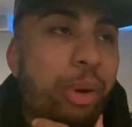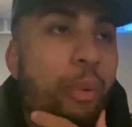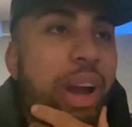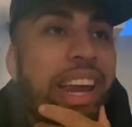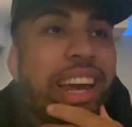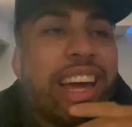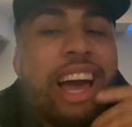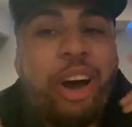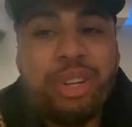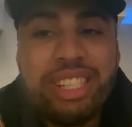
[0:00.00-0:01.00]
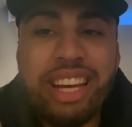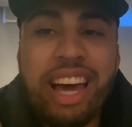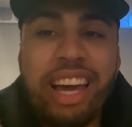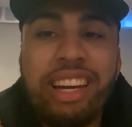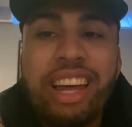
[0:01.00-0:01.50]
waiting
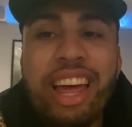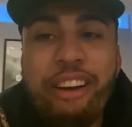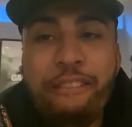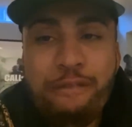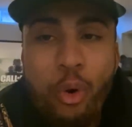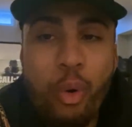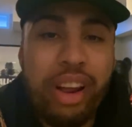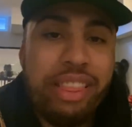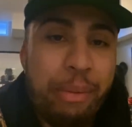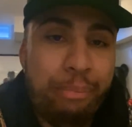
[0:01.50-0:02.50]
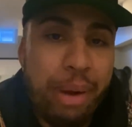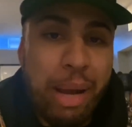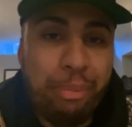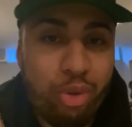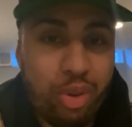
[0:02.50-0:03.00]
outside for the
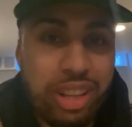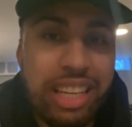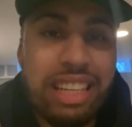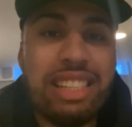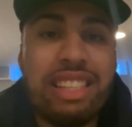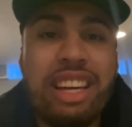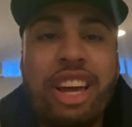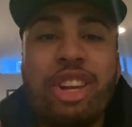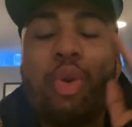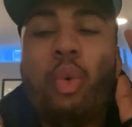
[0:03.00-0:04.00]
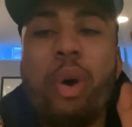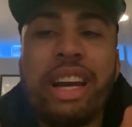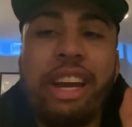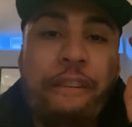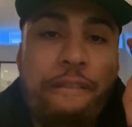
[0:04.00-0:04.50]
Bape release
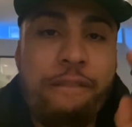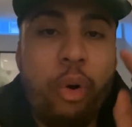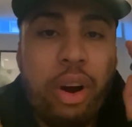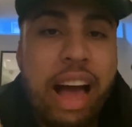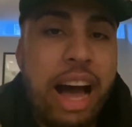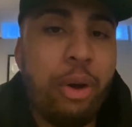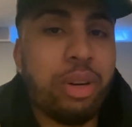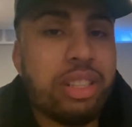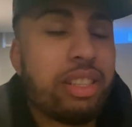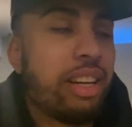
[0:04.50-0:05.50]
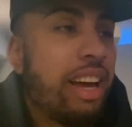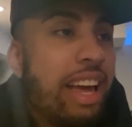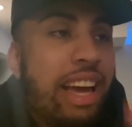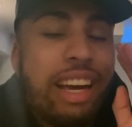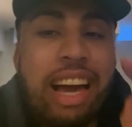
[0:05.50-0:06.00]
24 hours.
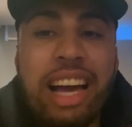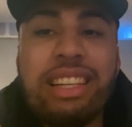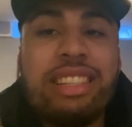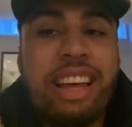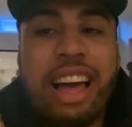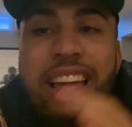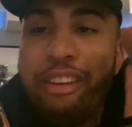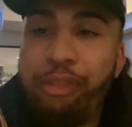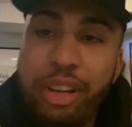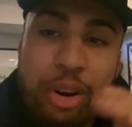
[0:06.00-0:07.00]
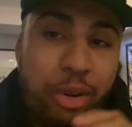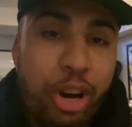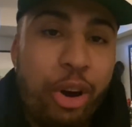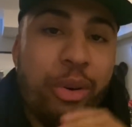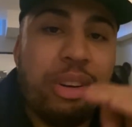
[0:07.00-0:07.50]
Guys, if you don't
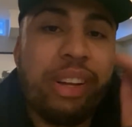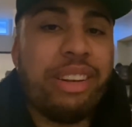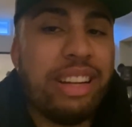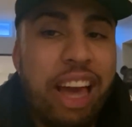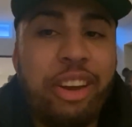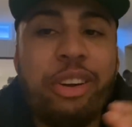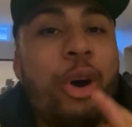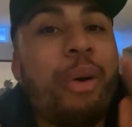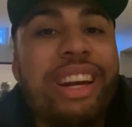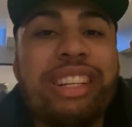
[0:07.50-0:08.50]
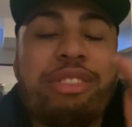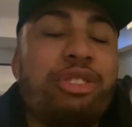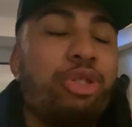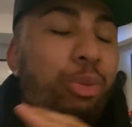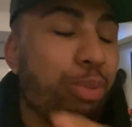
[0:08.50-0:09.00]
know, now you know it is
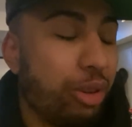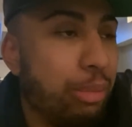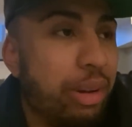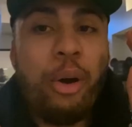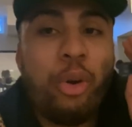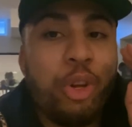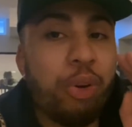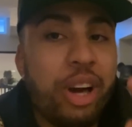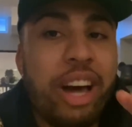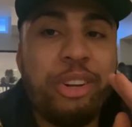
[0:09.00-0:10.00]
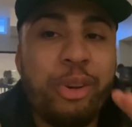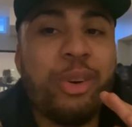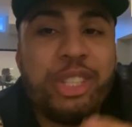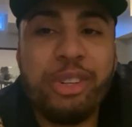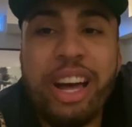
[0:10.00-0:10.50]
super limited. You gotta do
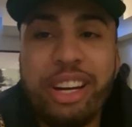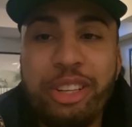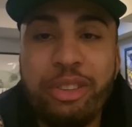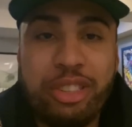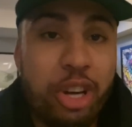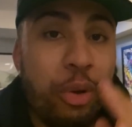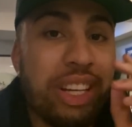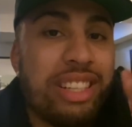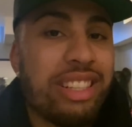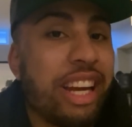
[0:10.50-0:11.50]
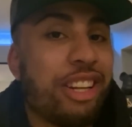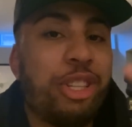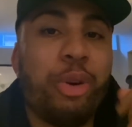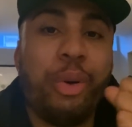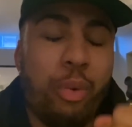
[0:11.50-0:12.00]
what you gotta do. So this is like a
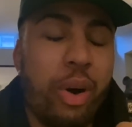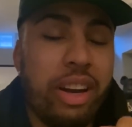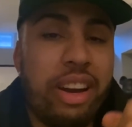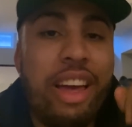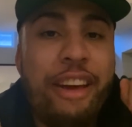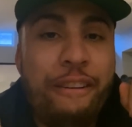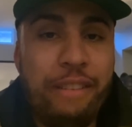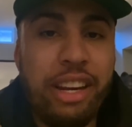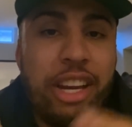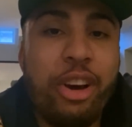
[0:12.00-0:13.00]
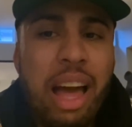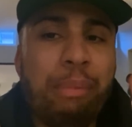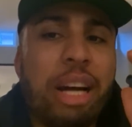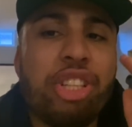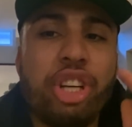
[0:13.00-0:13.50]
two-in-one video.
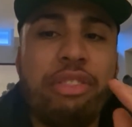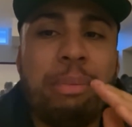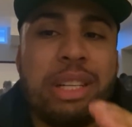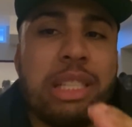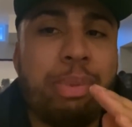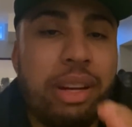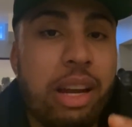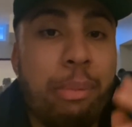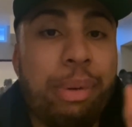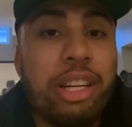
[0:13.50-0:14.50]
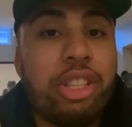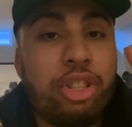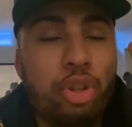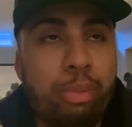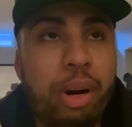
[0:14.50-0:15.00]
I'm not sure if I'm gonna split it up into
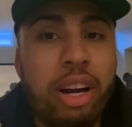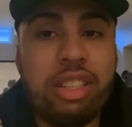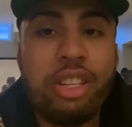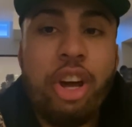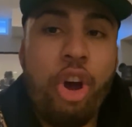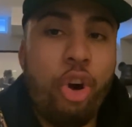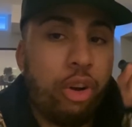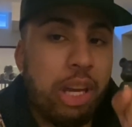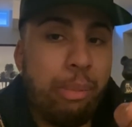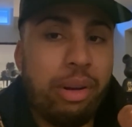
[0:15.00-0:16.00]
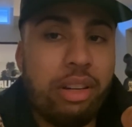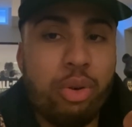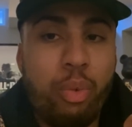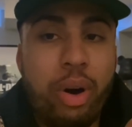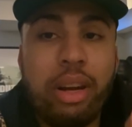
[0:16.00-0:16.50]
two parts, or keep it
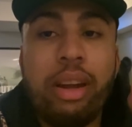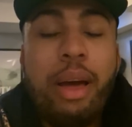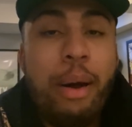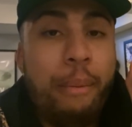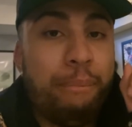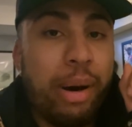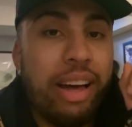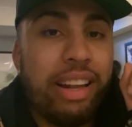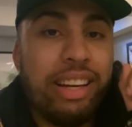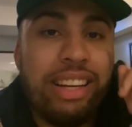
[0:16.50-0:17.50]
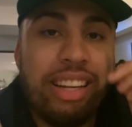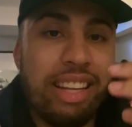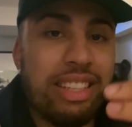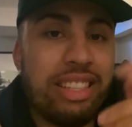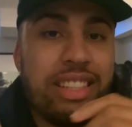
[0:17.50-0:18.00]
into one. But
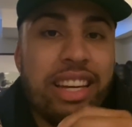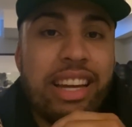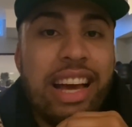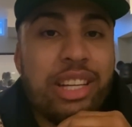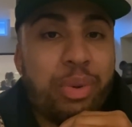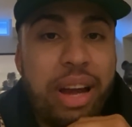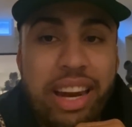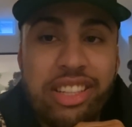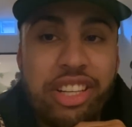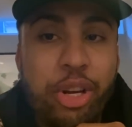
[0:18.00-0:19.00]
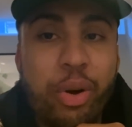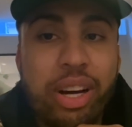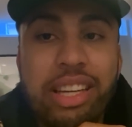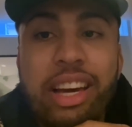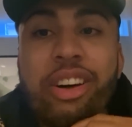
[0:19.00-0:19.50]
this is it, guys. We're heading to
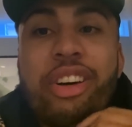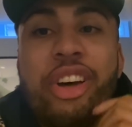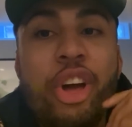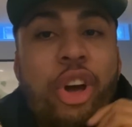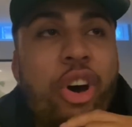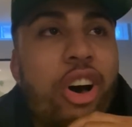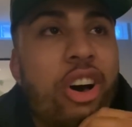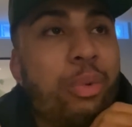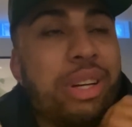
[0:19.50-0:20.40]
Yorkdale. Uh, we